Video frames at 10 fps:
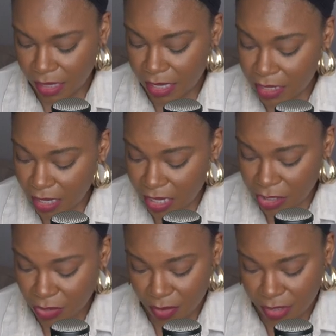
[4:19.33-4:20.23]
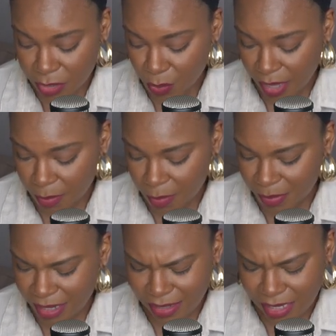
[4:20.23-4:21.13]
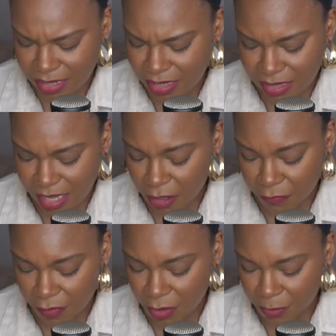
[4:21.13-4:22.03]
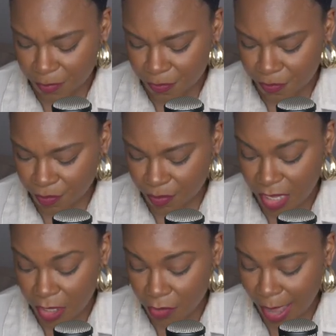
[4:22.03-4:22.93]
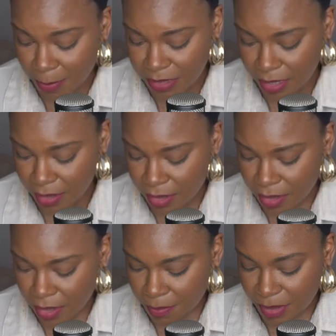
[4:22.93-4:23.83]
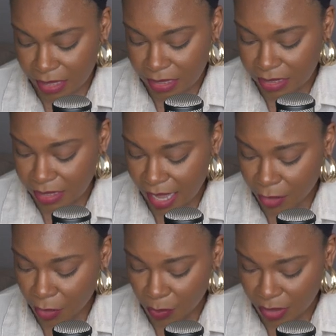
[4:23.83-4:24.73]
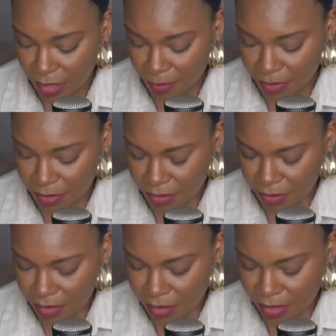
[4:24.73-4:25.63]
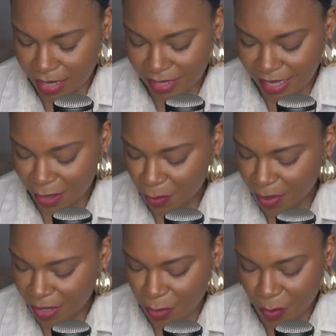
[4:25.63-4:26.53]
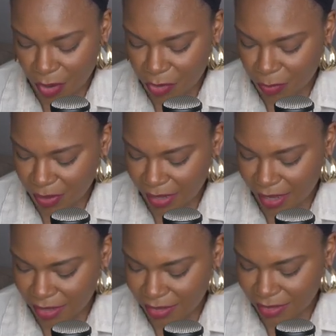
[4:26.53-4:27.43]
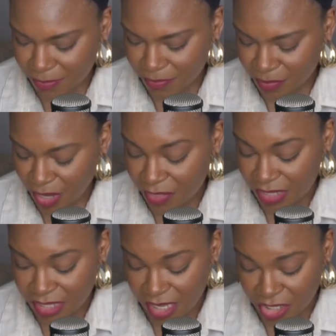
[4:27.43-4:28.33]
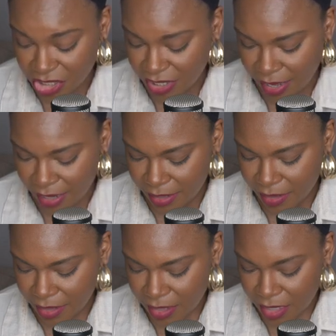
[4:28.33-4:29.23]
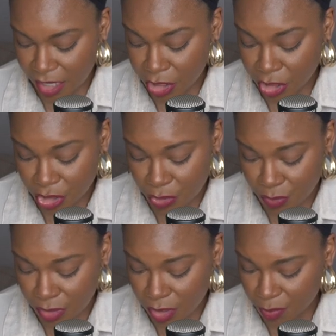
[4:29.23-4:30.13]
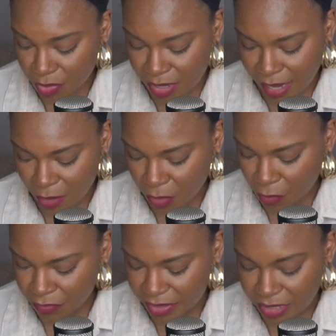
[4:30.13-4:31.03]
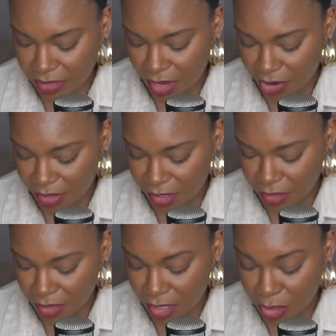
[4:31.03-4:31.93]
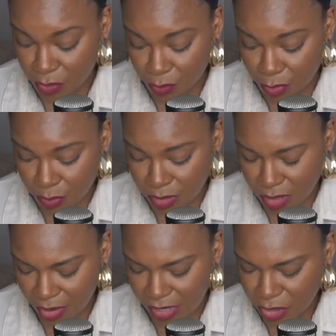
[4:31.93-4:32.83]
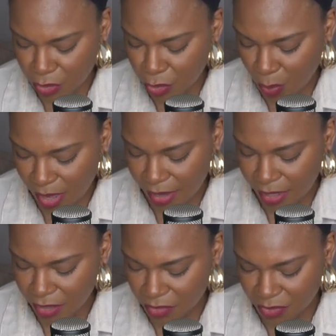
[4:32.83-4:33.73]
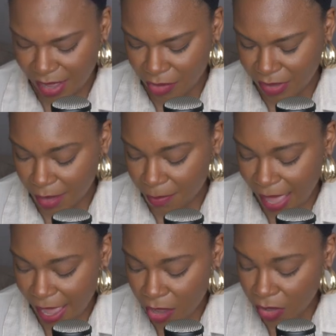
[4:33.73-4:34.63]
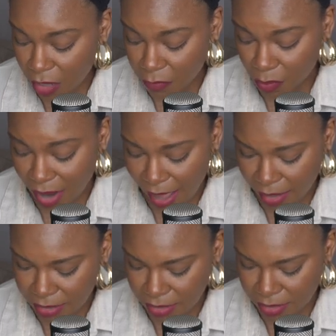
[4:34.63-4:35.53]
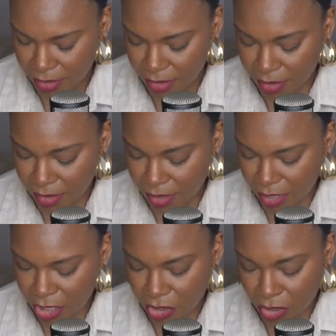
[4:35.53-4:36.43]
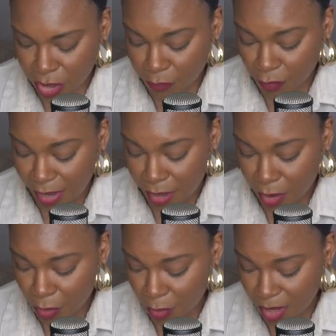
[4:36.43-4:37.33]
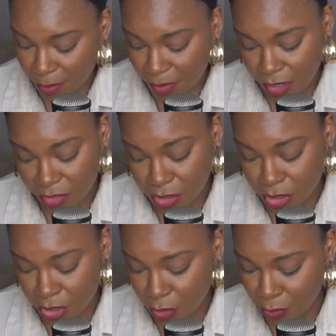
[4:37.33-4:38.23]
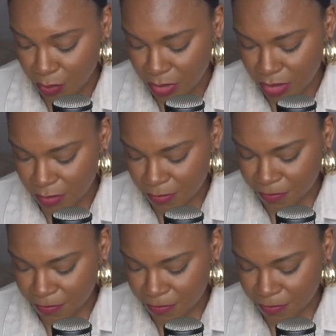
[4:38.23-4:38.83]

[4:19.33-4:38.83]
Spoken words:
He leans on his web, but it doesn't stand firm. He grabs it, but it does not hold up. He is a well-watered plant in the sunshine. His shoots spread out over his garden. His roots are intertwined around a pile of rocks. He looks for a home among the stones.